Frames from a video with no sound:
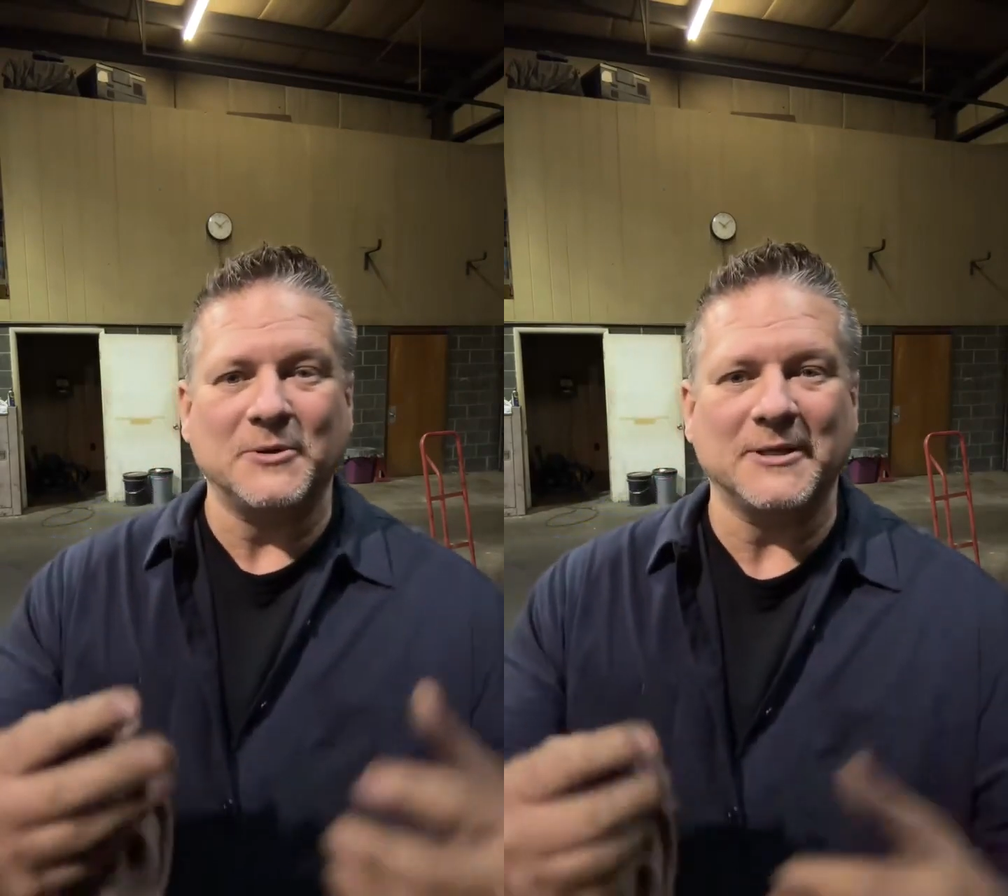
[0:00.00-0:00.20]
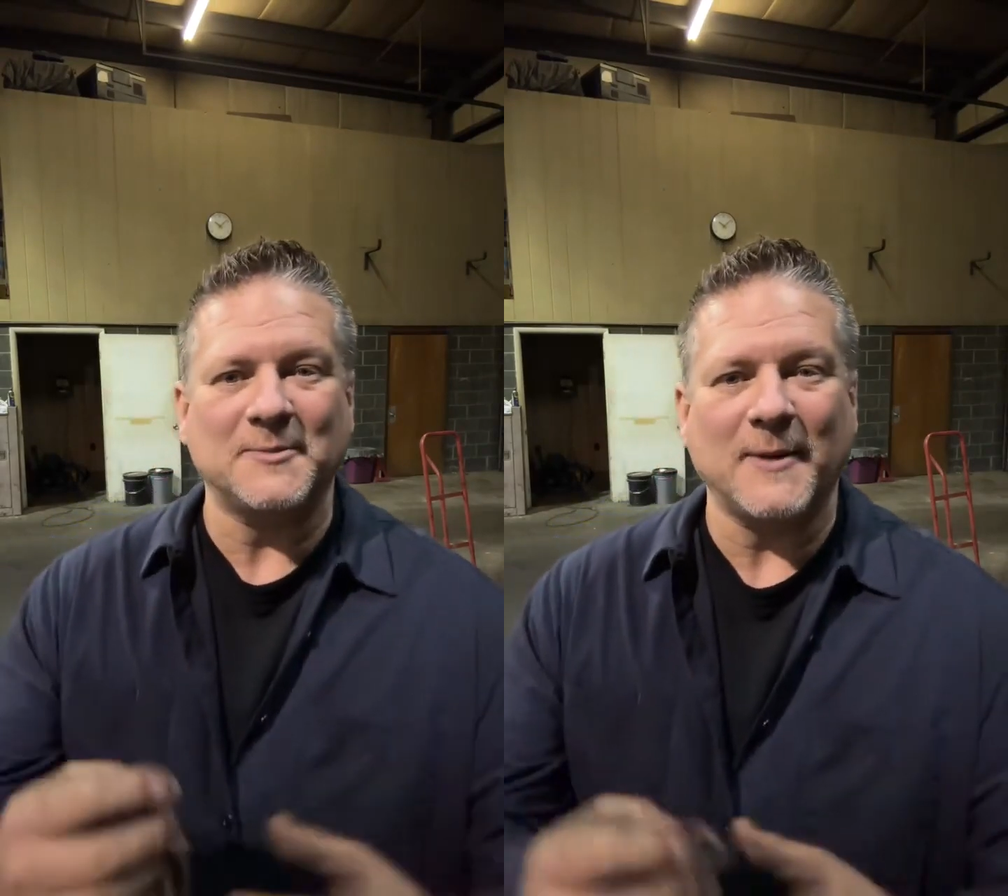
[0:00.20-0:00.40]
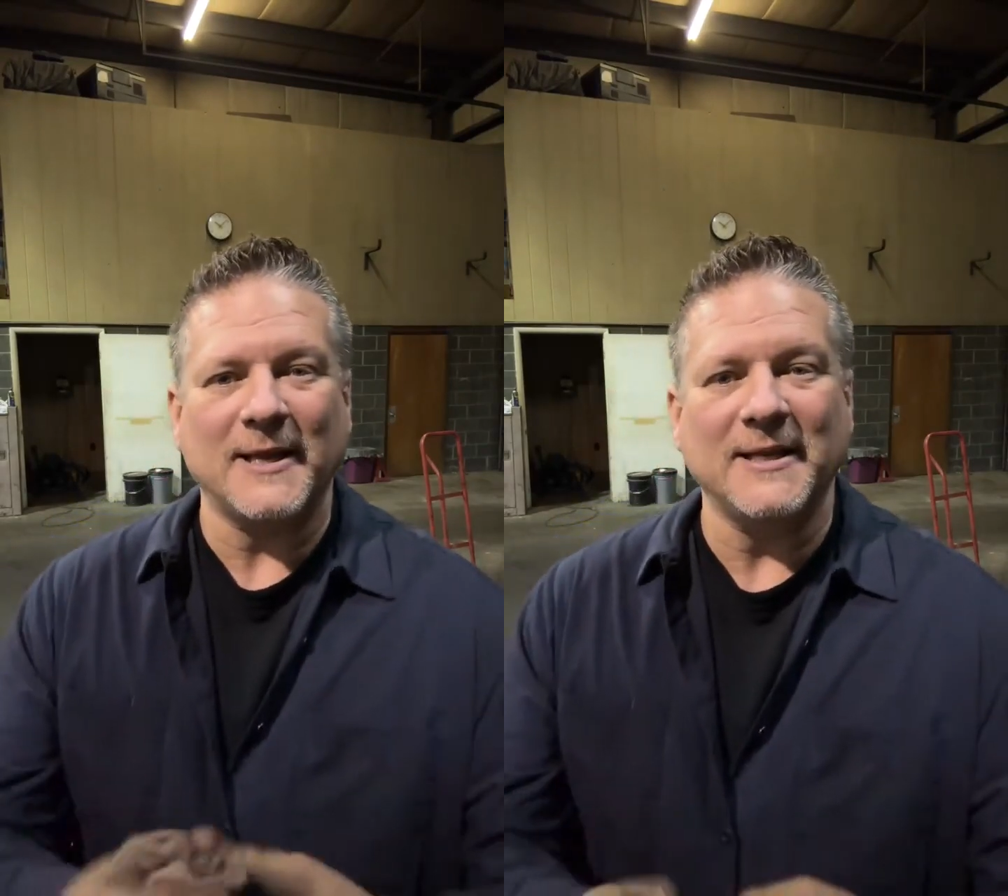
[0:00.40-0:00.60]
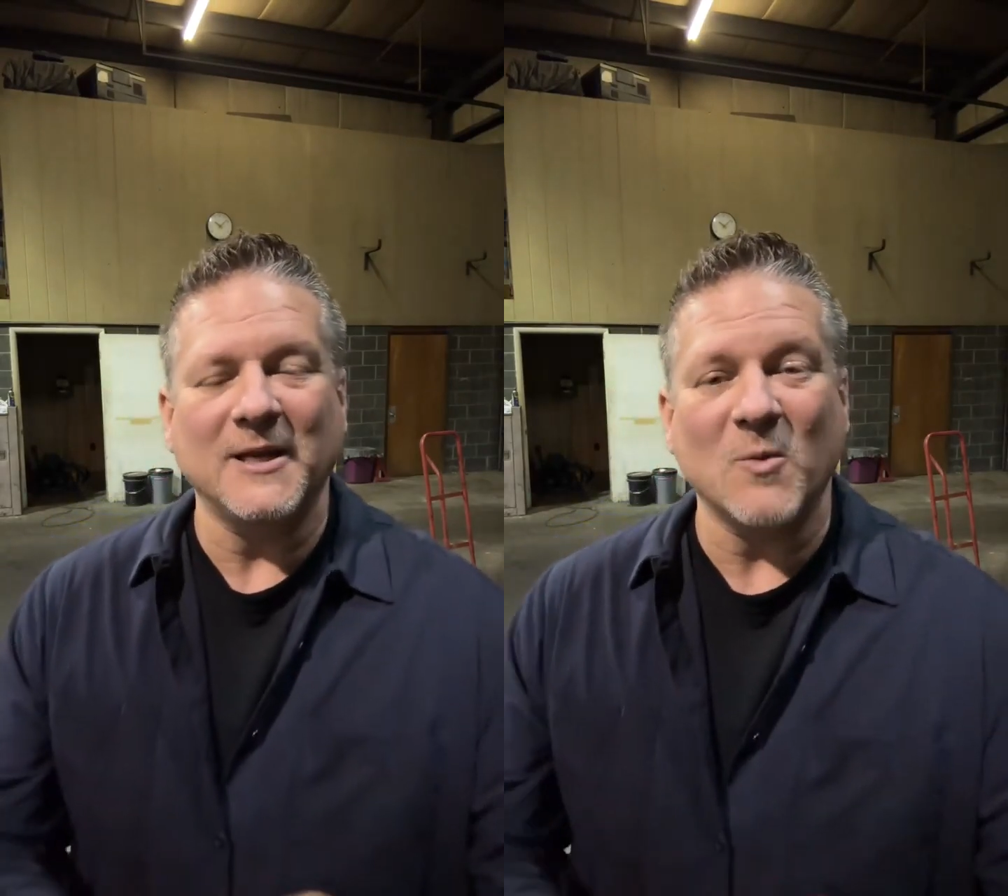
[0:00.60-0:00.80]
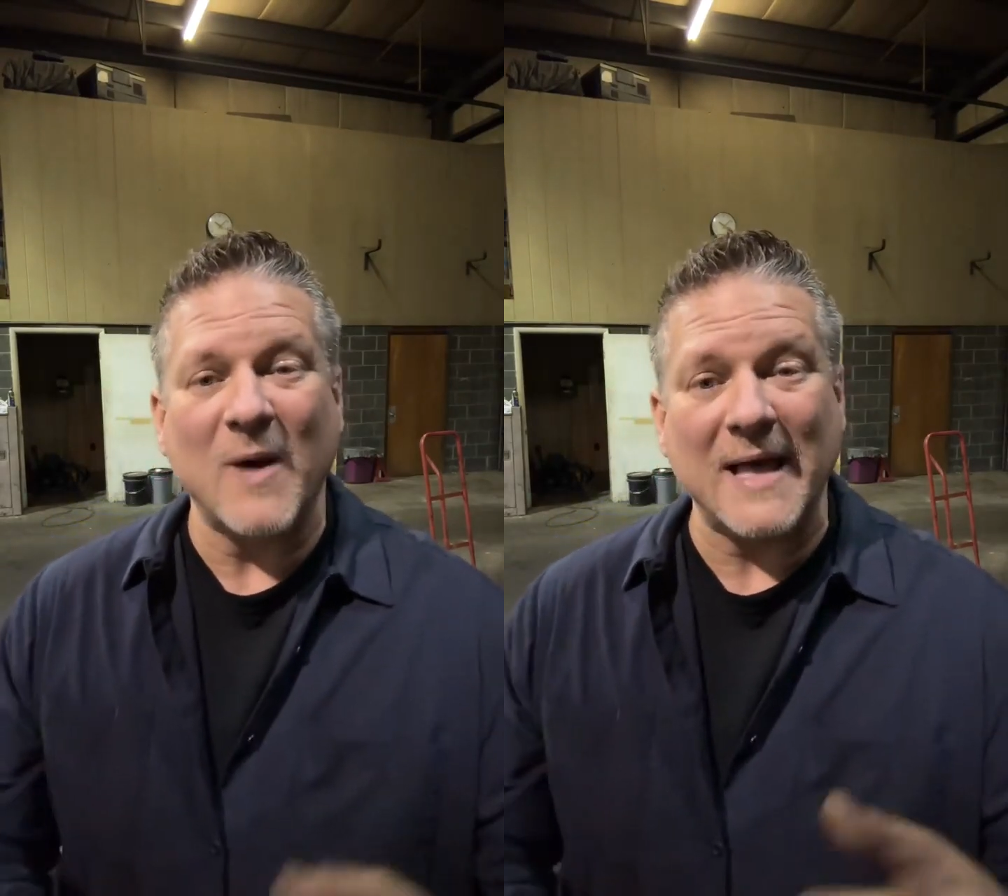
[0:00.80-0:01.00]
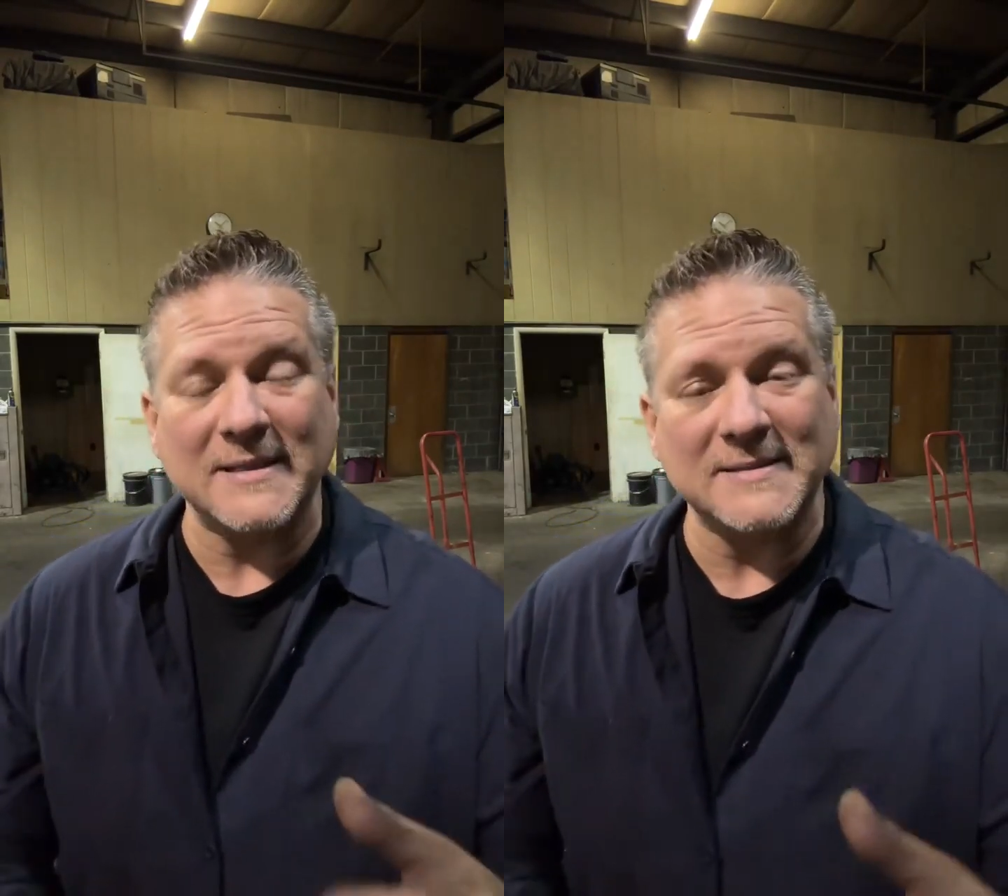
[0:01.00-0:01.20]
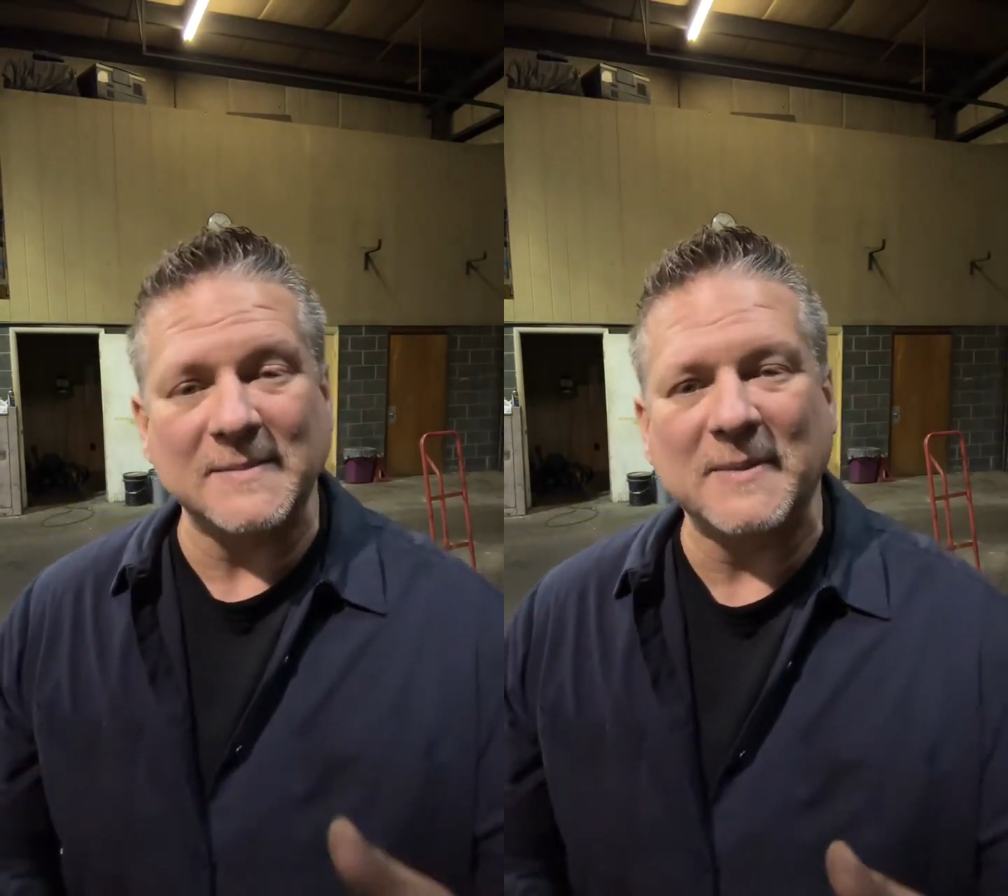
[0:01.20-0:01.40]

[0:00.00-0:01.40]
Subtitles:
to explain here why that some